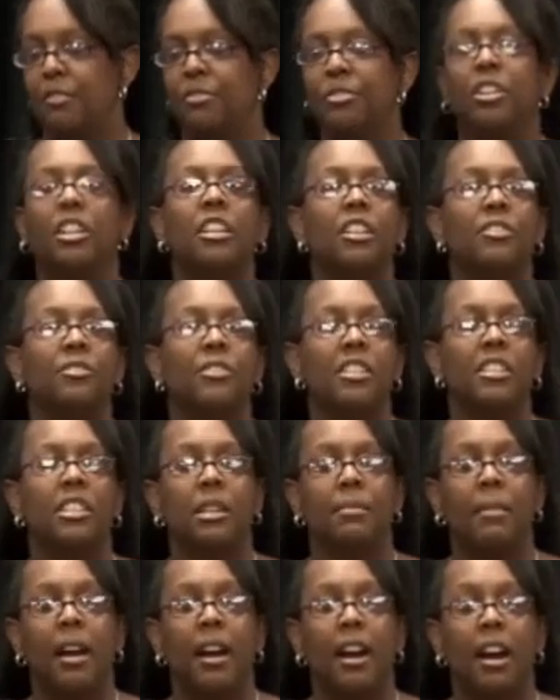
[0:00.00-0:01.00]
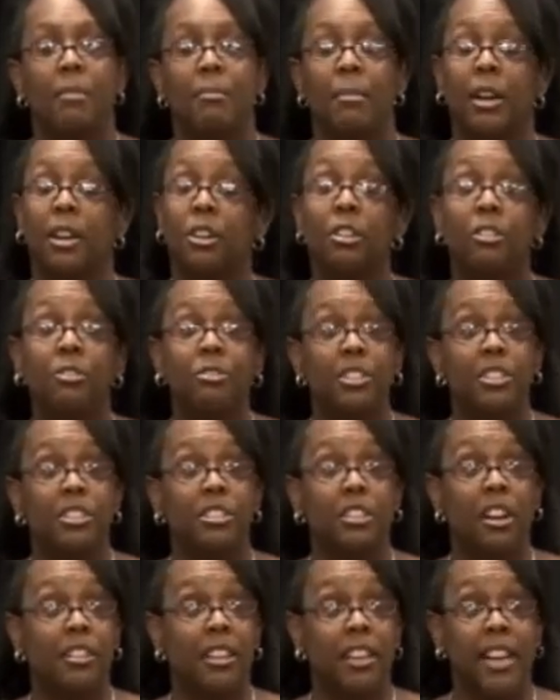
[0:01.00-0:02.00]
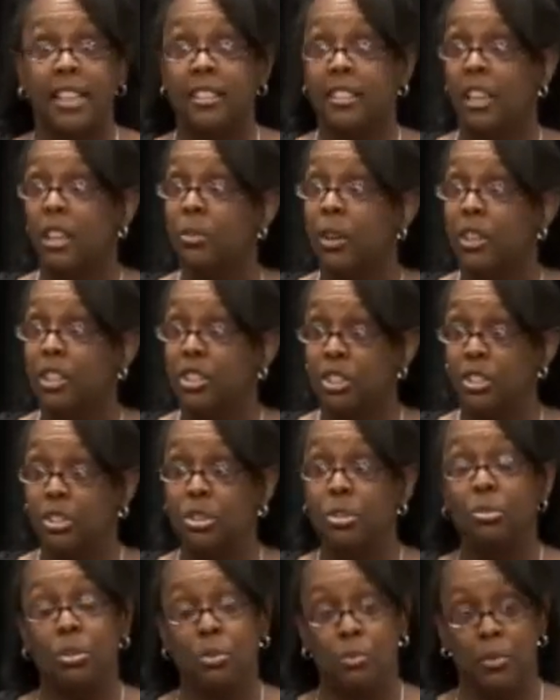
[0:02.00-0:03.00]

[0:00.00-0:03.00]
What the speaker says: Fully convinced in my heart. My girlfriend started asking questions too,